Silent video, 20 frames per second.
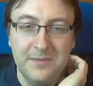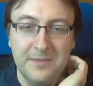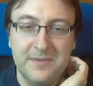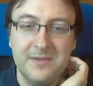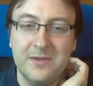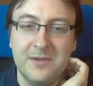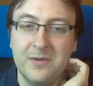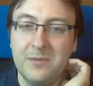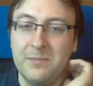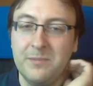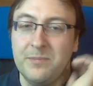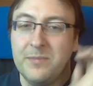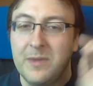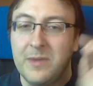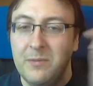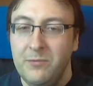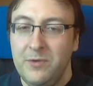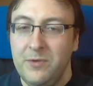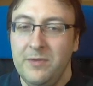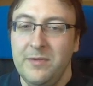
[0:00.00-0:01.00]
So
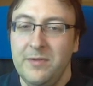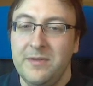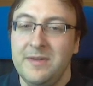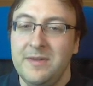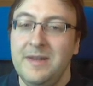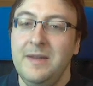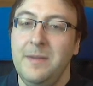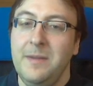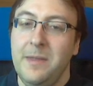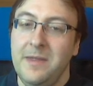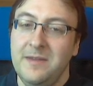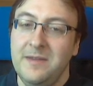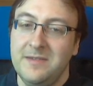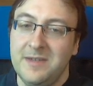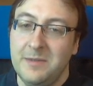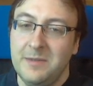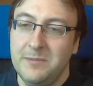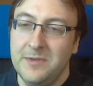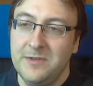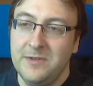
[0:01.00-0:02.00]
previously these
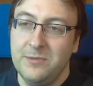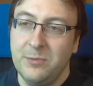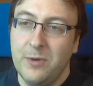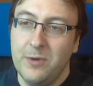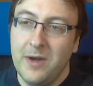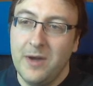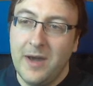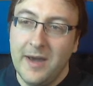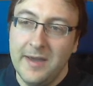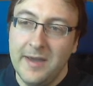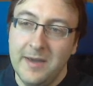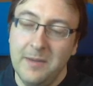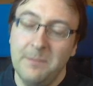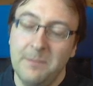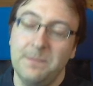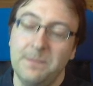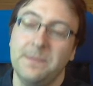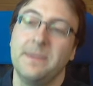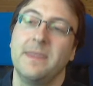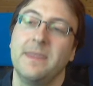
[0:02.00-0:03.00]
numbers were higher,
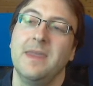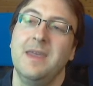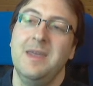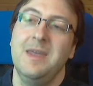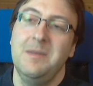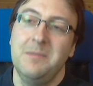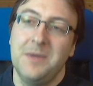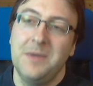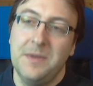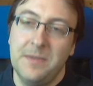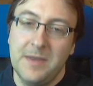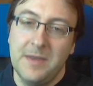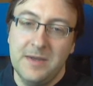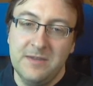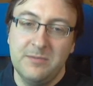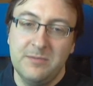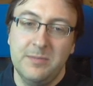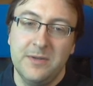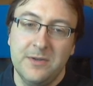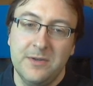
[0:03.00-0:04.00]
but
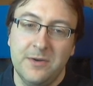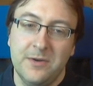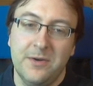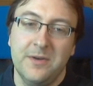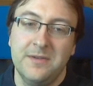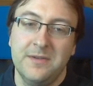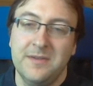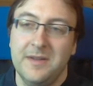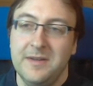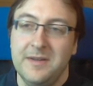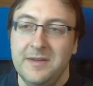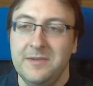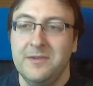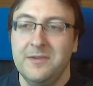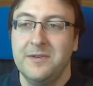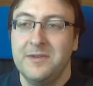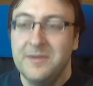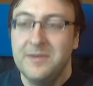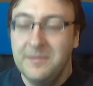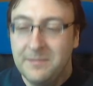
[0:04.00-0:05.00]
that's because I did not,